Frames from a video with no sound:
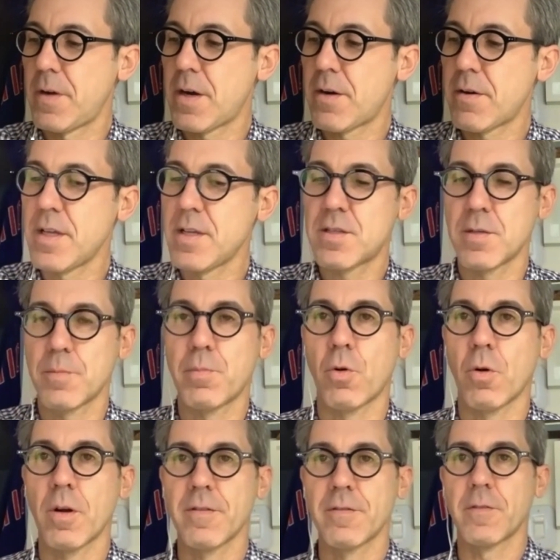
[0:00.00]
very
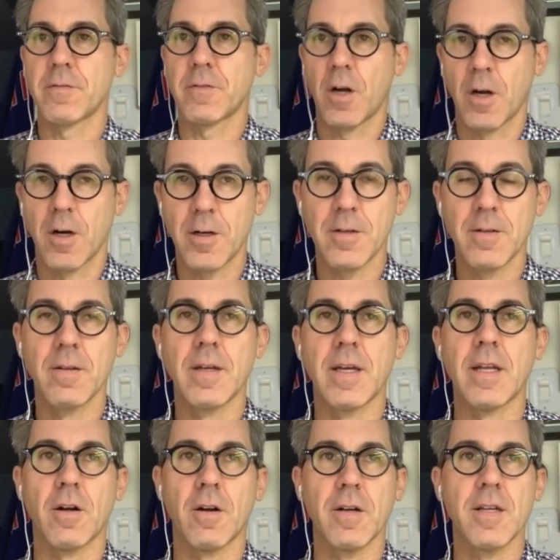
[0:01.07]
supportive of art
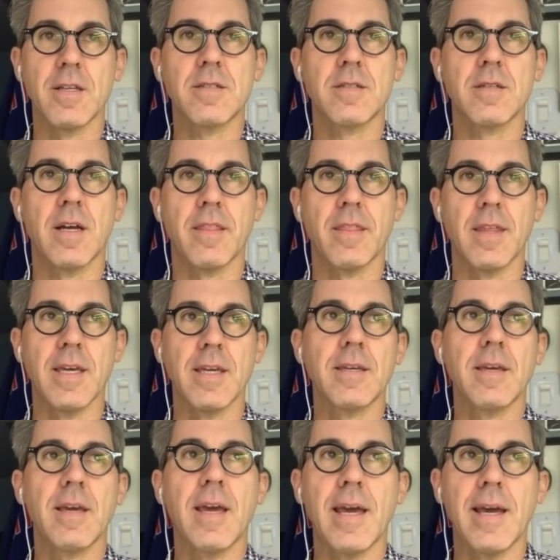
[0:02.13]
and artists, I
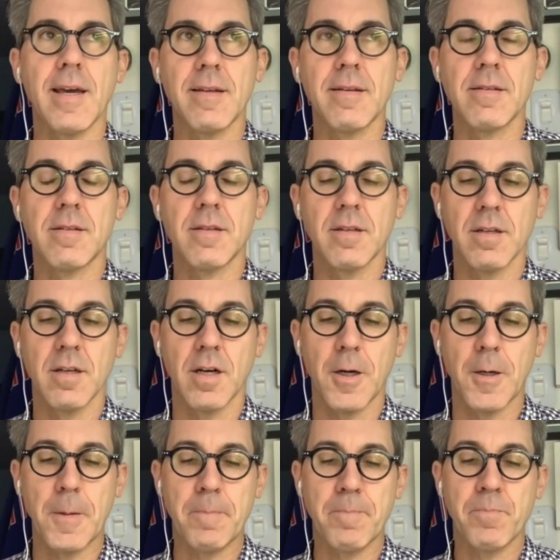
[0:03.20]
think. And
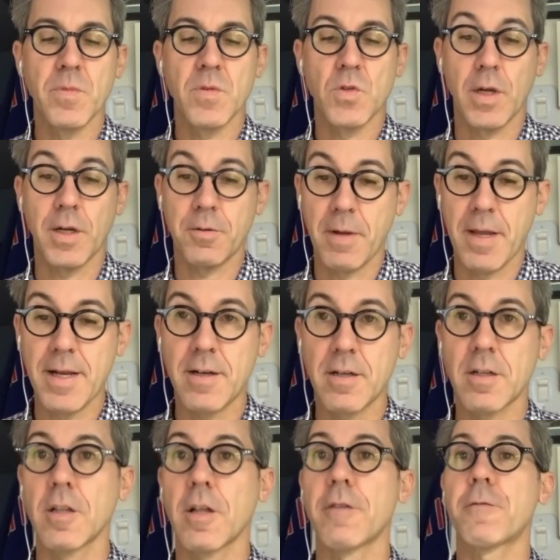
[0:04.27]
so I
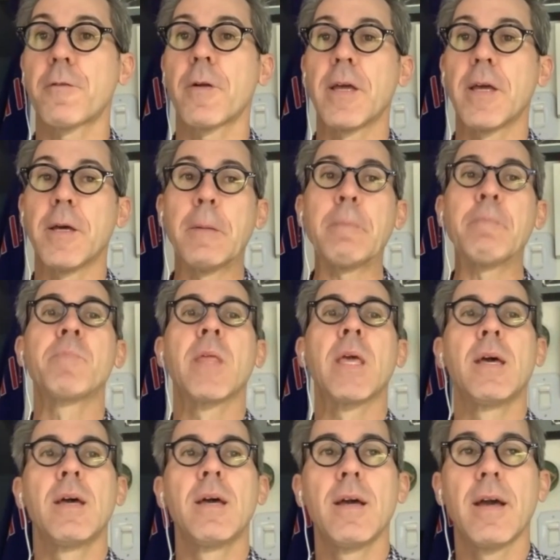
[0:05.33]
created a glove for
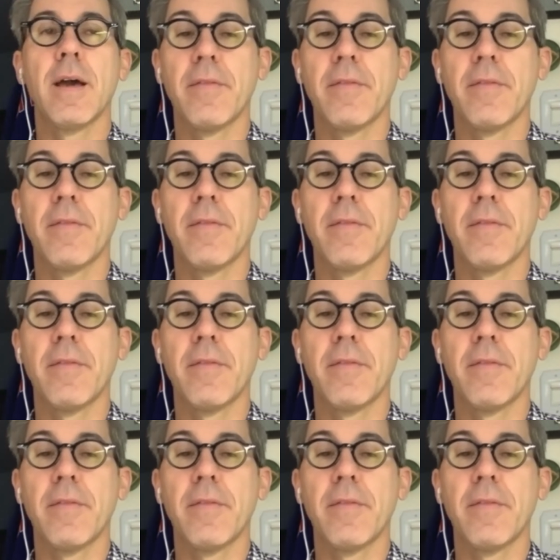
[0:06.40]
him.